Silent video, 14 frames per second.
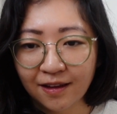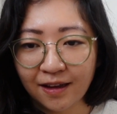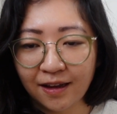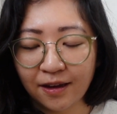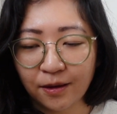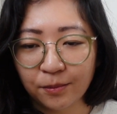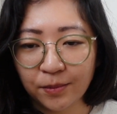
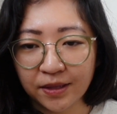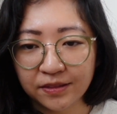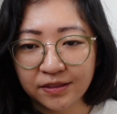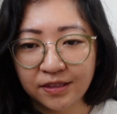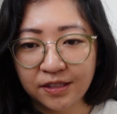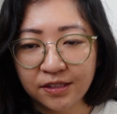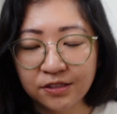
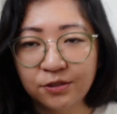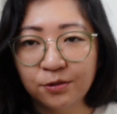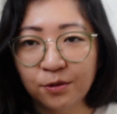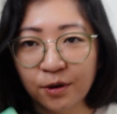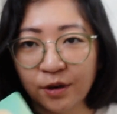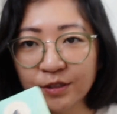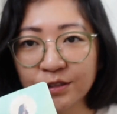And these two
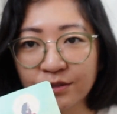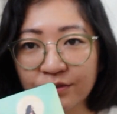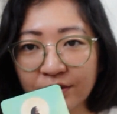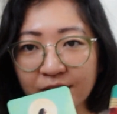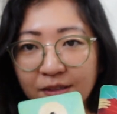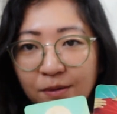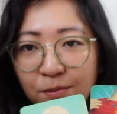cards are
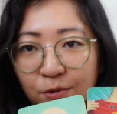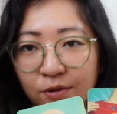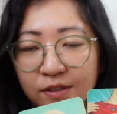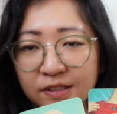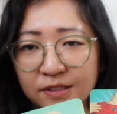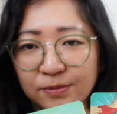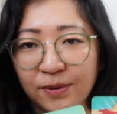really
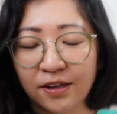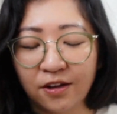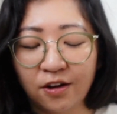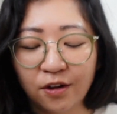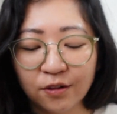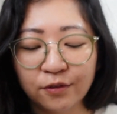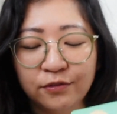important as well.
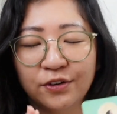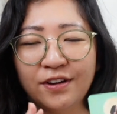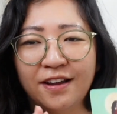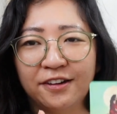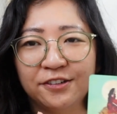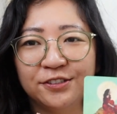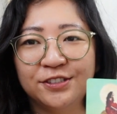All of your
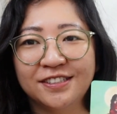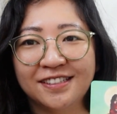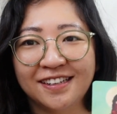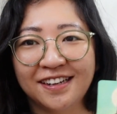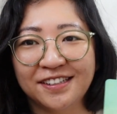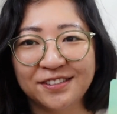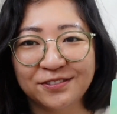energy
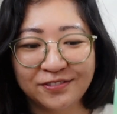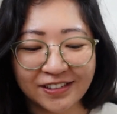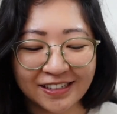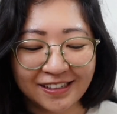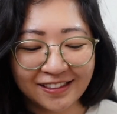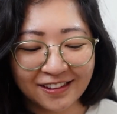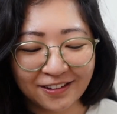today is
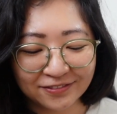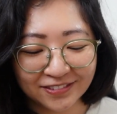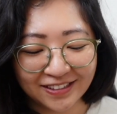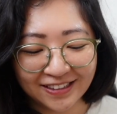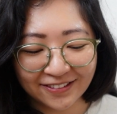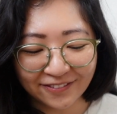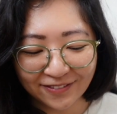really
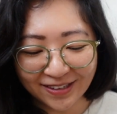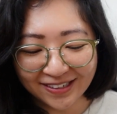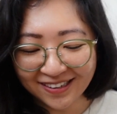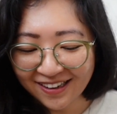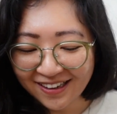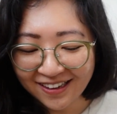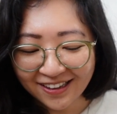lovely.
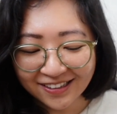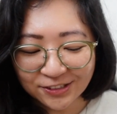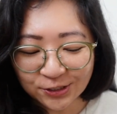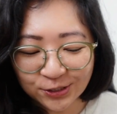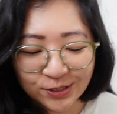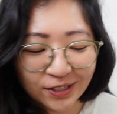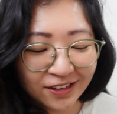
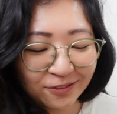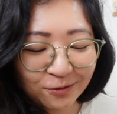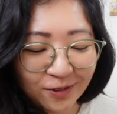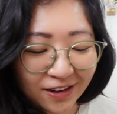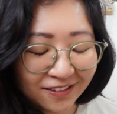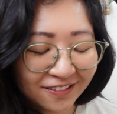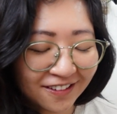Just that
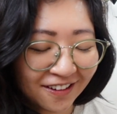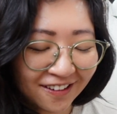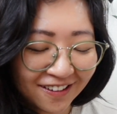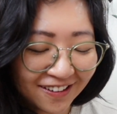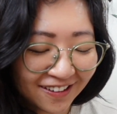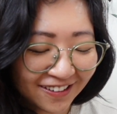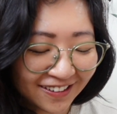one
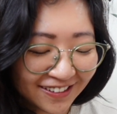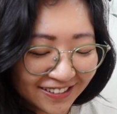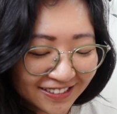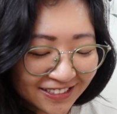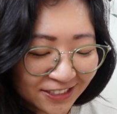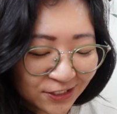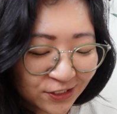card
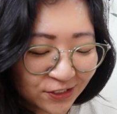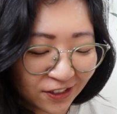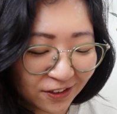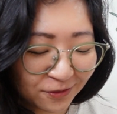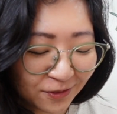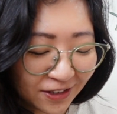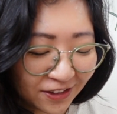to
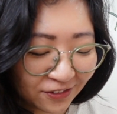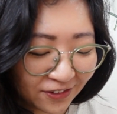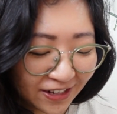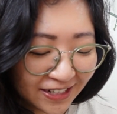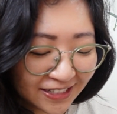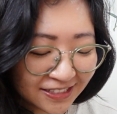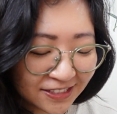start with,
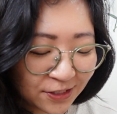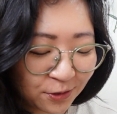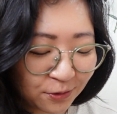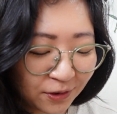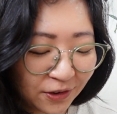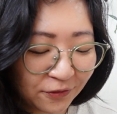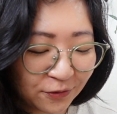right? It's
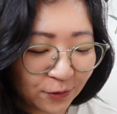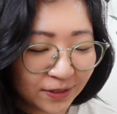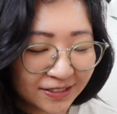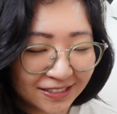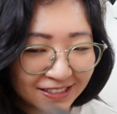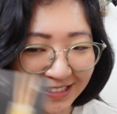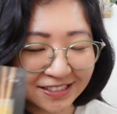3
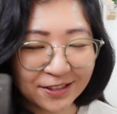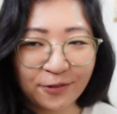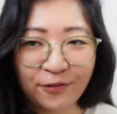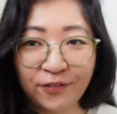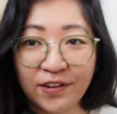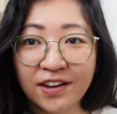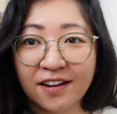voices, the
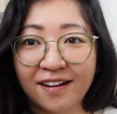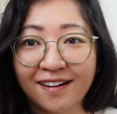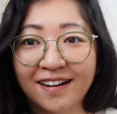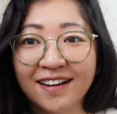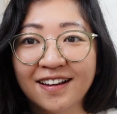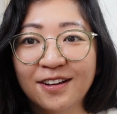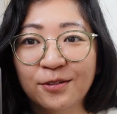
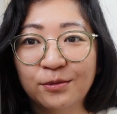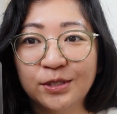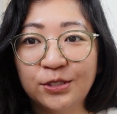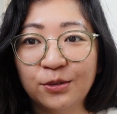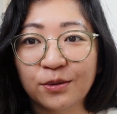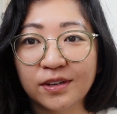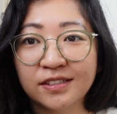fear,
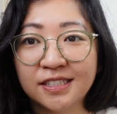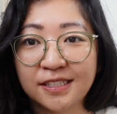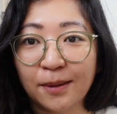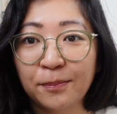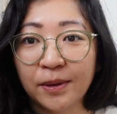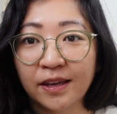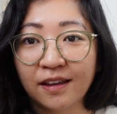which you are
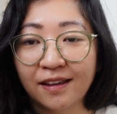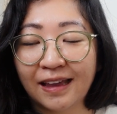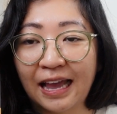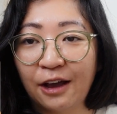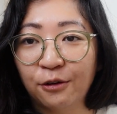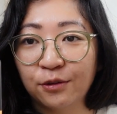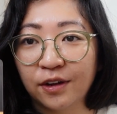stepping
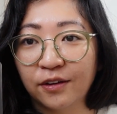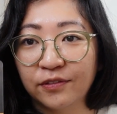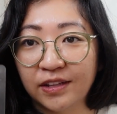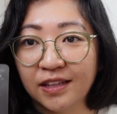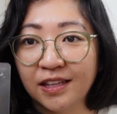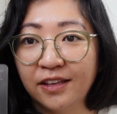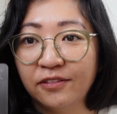out of
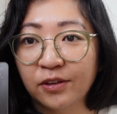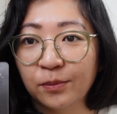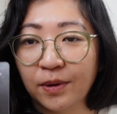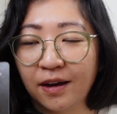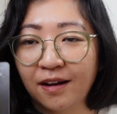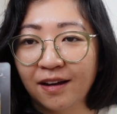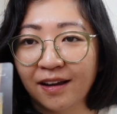and leaving
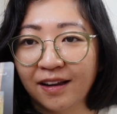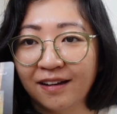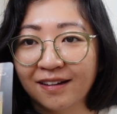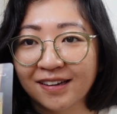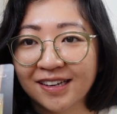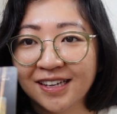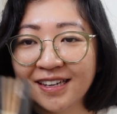
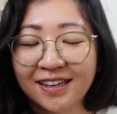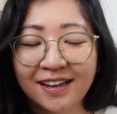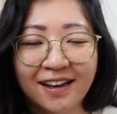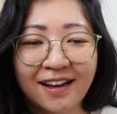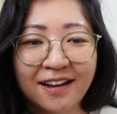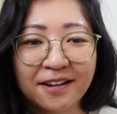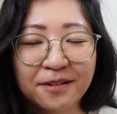behind.
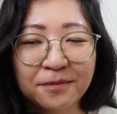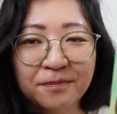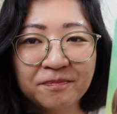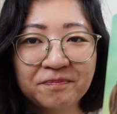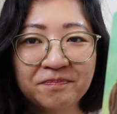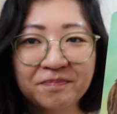And